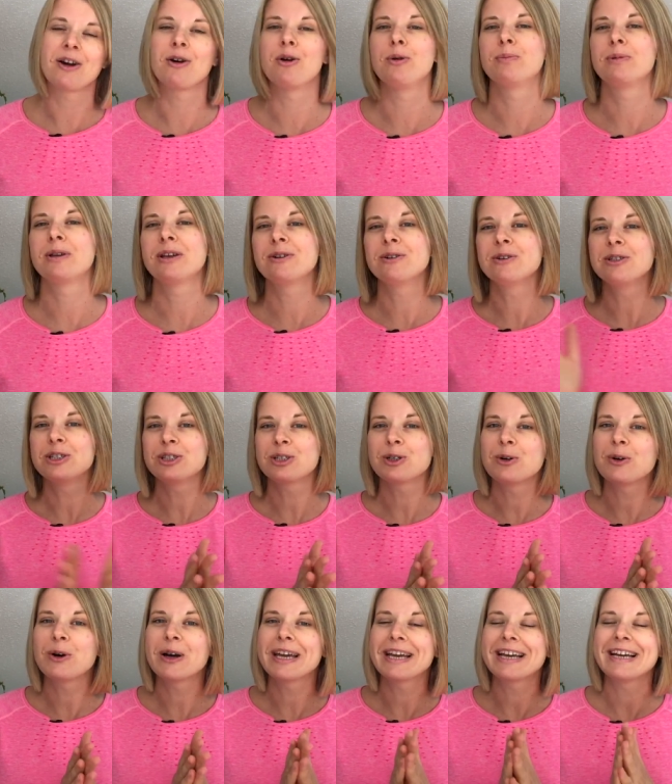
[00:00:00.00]
I hope you
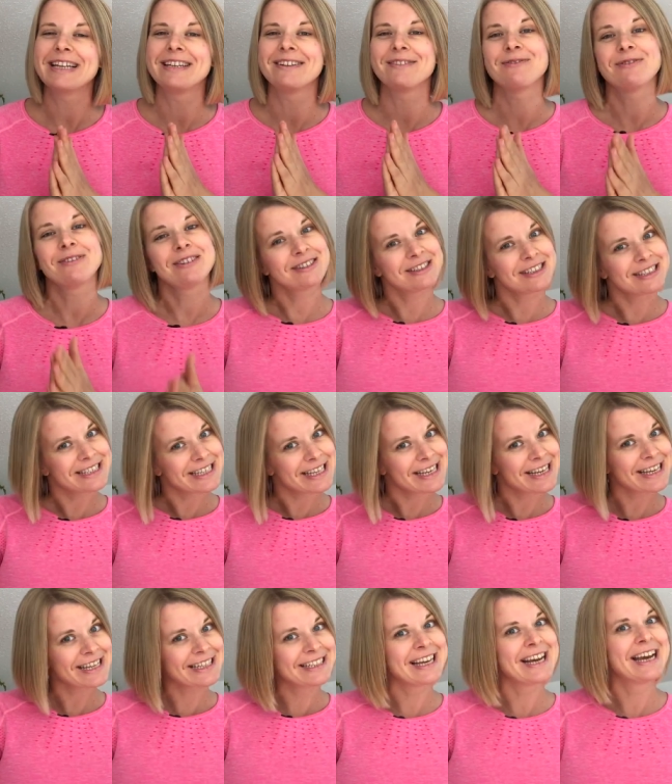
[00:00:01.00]
enjoy, and if you
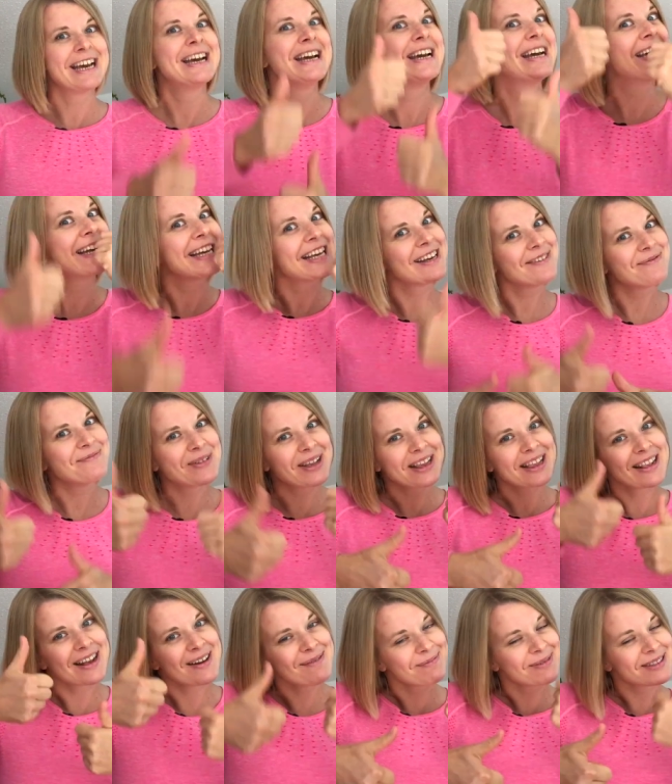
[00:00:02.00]
did, give
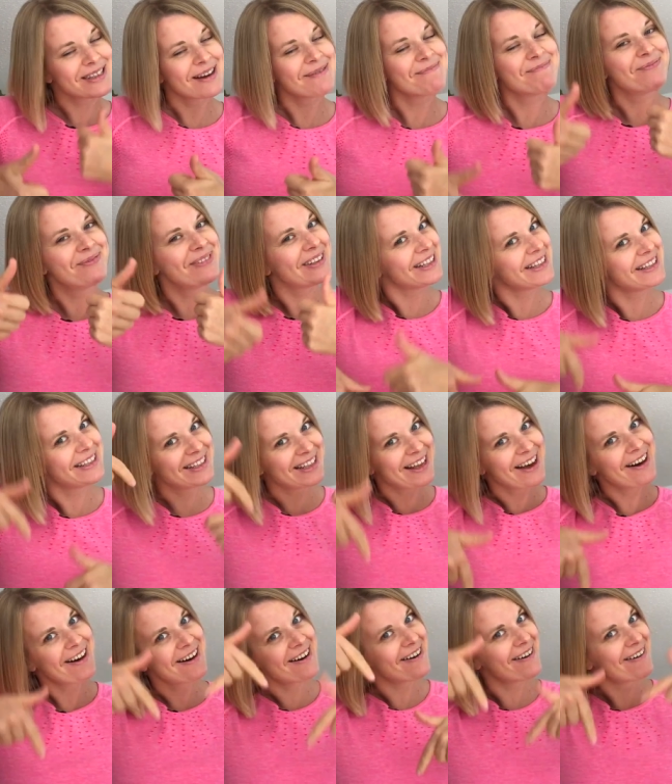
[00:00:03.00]
me a thumbs up
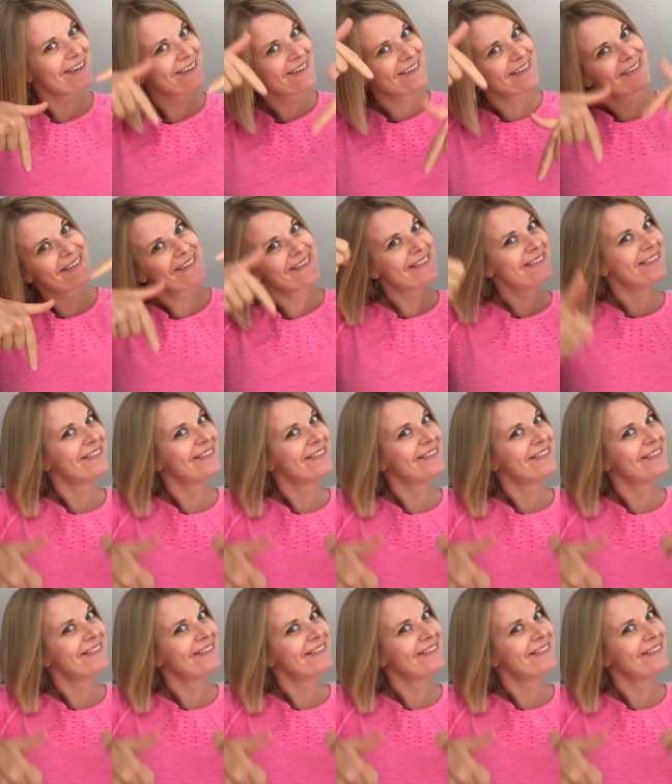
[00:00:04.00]
below